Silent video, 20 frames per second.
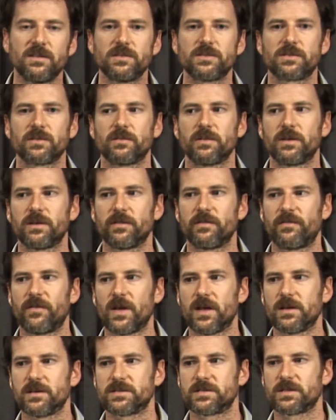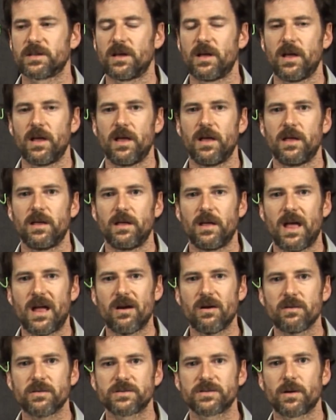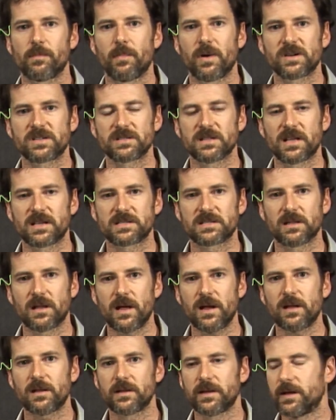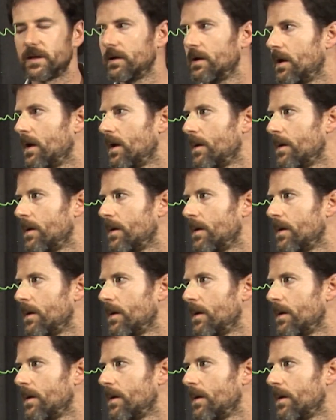user interface, errors are much less likely